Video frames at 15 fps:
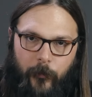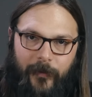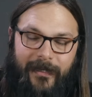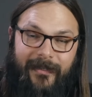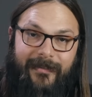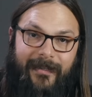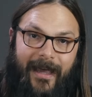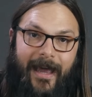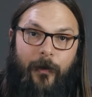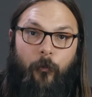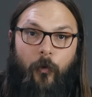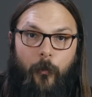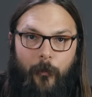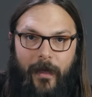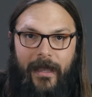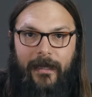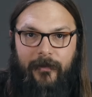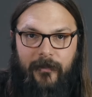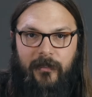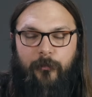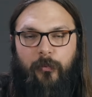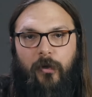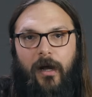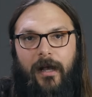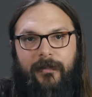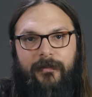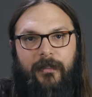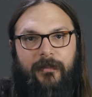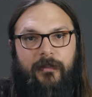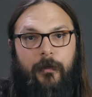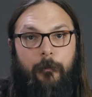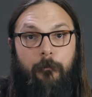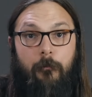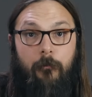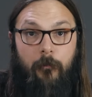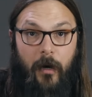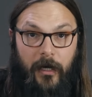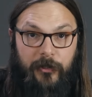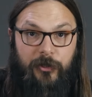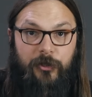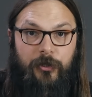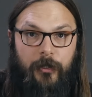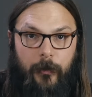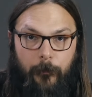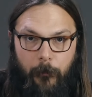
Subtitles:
because that will make this process much,